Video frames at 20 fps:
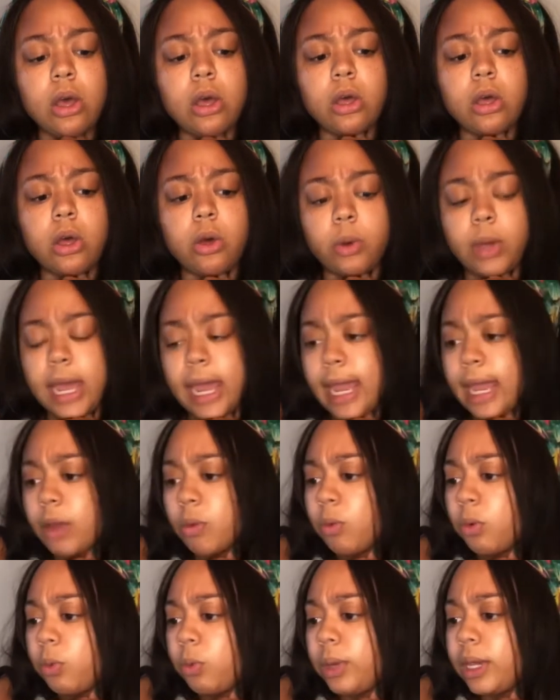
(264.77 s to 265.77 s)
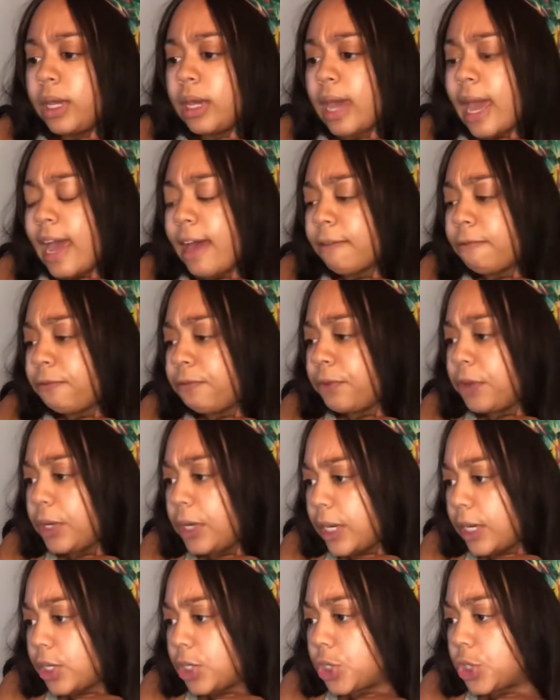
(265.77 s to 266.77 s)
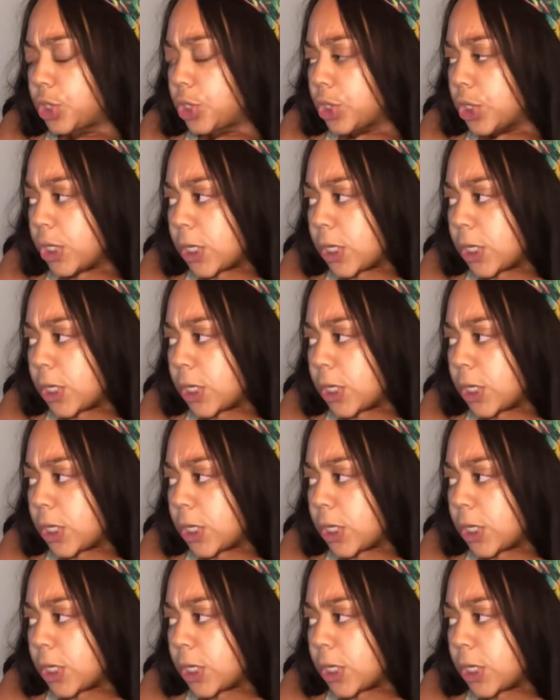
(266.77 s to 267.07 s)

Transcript: Okay, well, we have footage